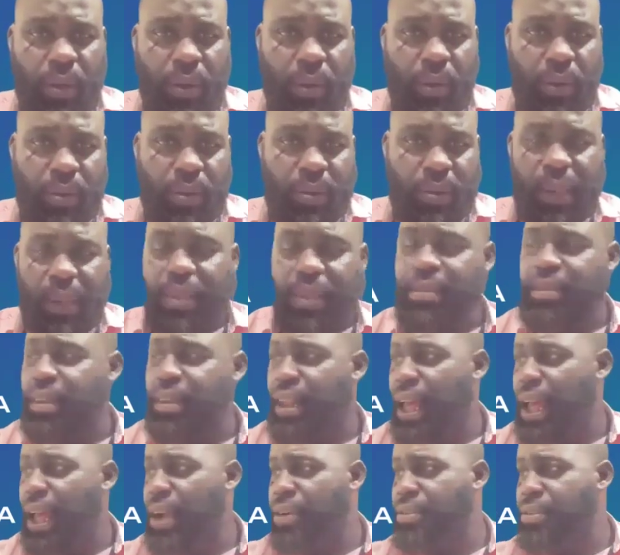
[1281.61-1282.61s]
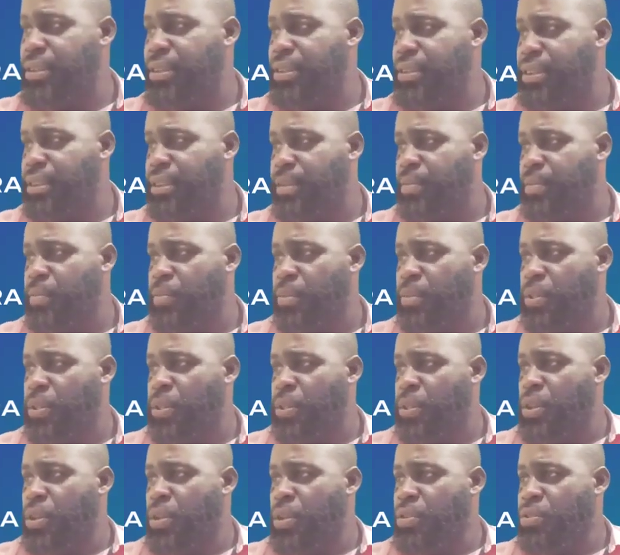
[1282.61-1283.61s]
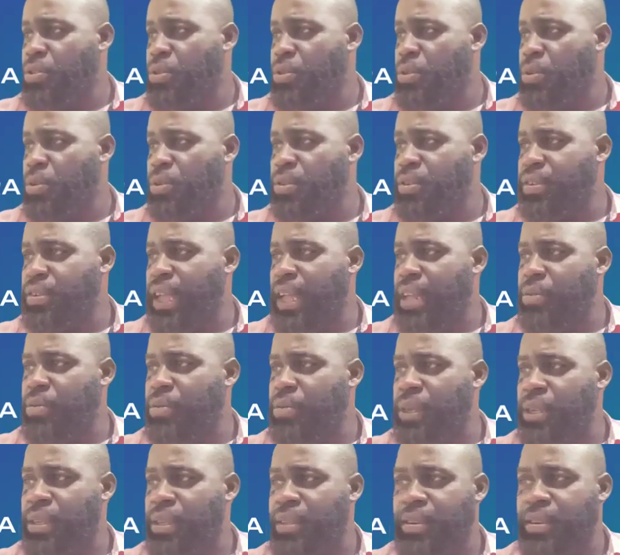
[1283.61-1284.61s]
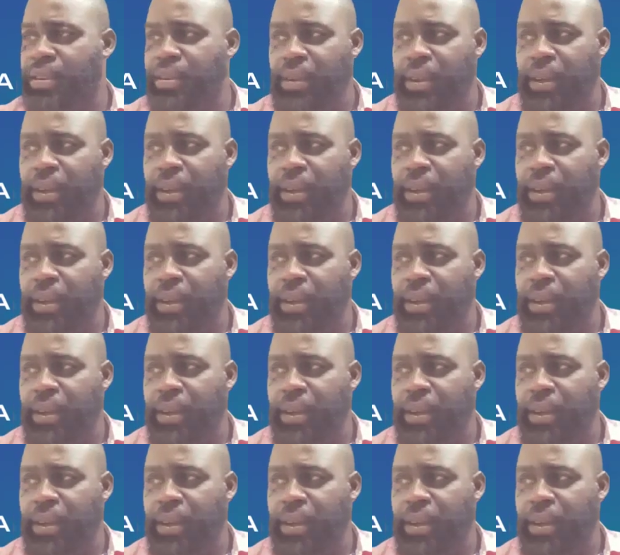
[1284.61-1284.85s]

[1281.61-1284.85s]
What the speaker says: concise clarity. So we'll start with